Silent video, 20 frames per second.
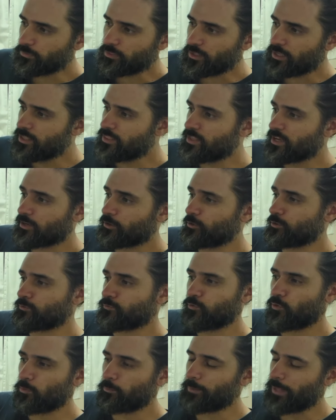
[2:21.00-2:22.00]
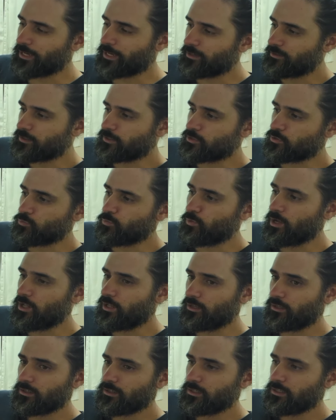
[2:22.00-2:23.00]
And that goes for backend as
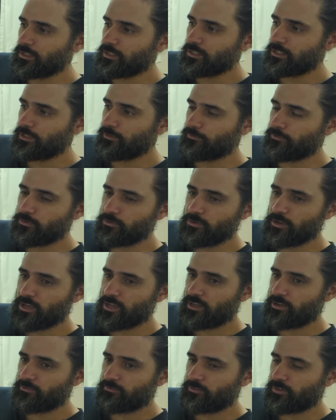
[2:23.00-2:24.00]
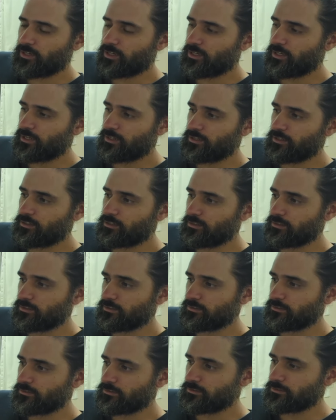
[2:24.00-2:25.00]
well. If you have, I
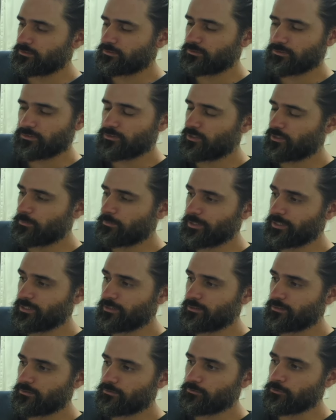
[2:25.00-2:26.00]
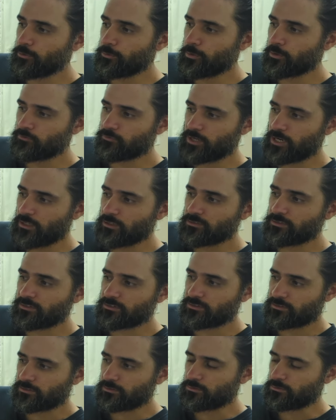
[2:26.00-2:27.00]
mean, Ruby on Rails is
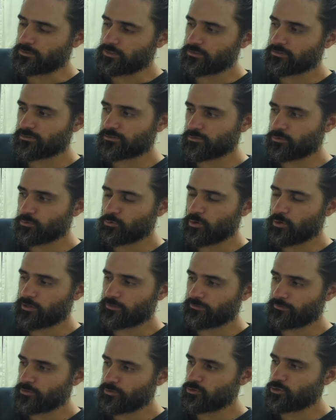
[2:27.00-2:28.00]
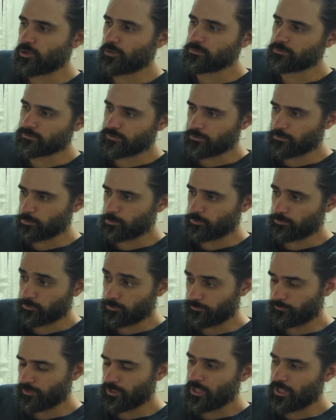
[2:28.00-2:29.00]
still there's still quite a few jobs around
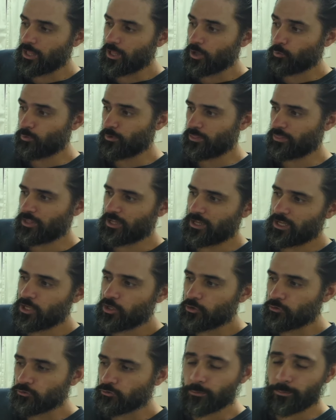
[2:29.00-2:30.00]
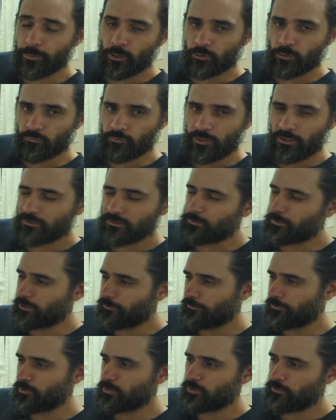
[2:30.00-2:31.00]
with Ruby on Rails. But
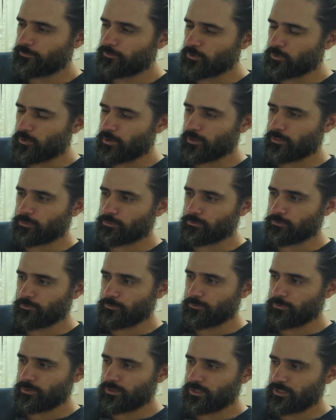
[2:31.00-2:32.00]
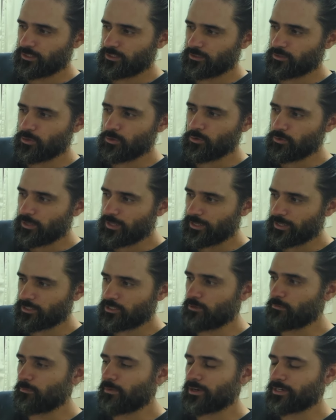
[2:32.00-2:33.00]
if you're going through the Golang,
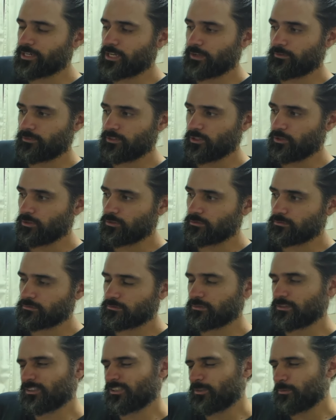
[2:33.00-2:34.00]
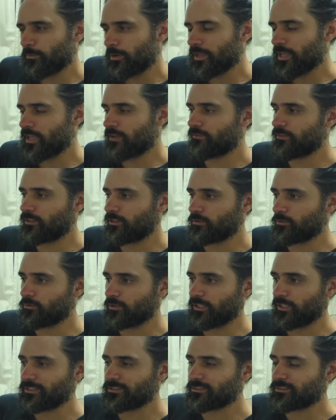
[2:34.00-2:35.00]
you might have a little
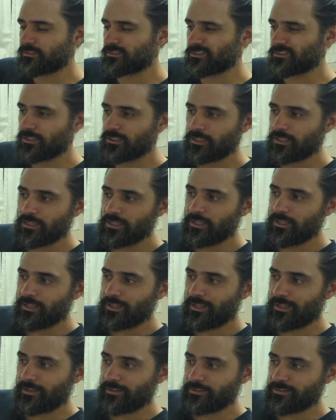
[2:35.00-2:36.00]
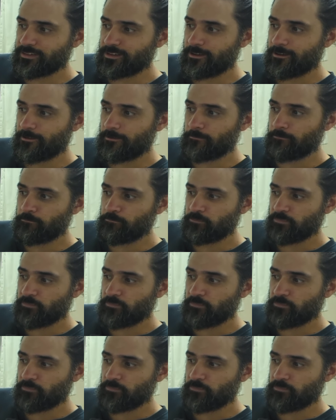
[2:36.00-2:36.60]
less. And I